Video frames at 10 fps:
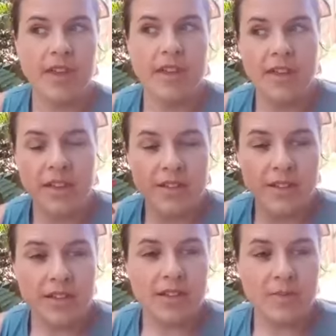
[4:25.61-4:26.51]
it
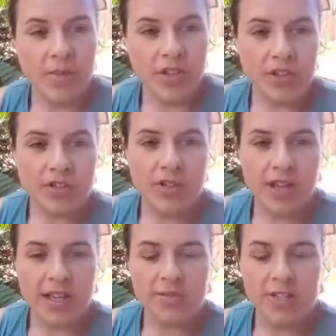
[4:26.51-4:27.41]
just lets me
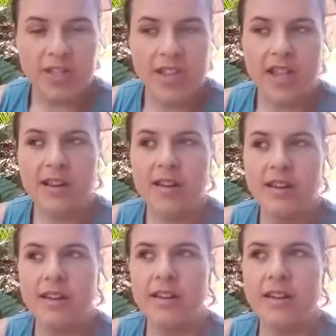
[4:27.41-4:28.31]
neutralize, which then
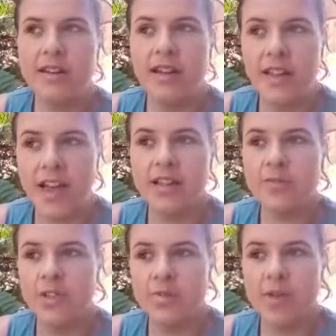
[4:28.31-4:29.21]
allows me
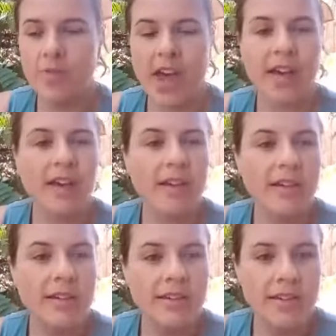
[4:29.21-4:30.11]
to be back
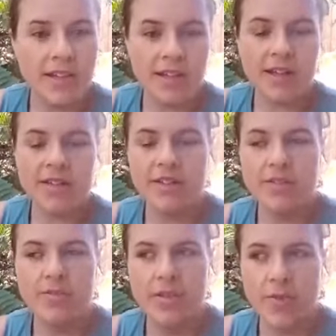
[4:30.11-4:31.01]
in touch
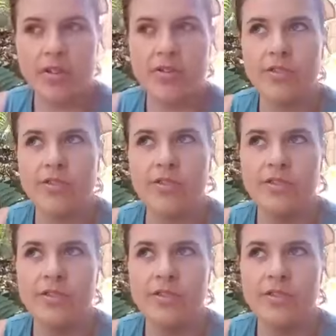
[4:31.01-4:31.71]
with my own